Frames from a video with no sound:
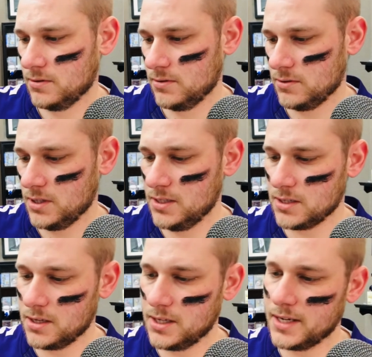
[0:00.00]
So these
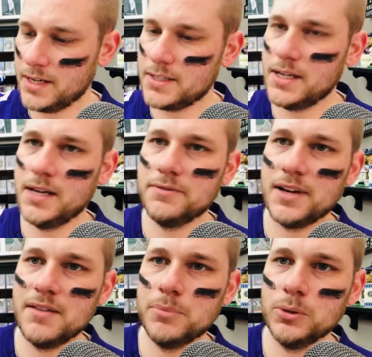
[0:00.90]
are the
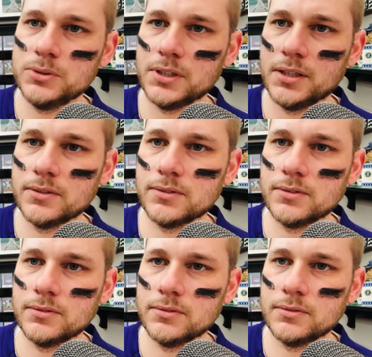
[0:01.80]
1985 postcards.
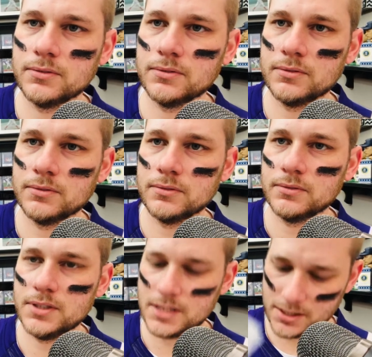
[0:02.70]

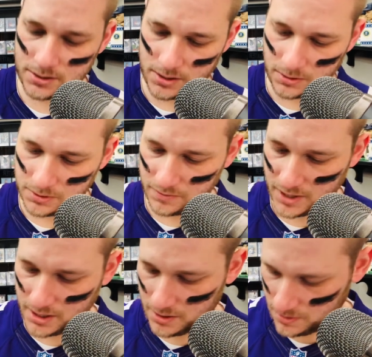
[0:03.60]
These actually hold some
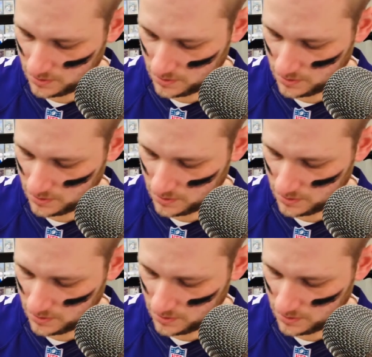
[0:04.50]
value.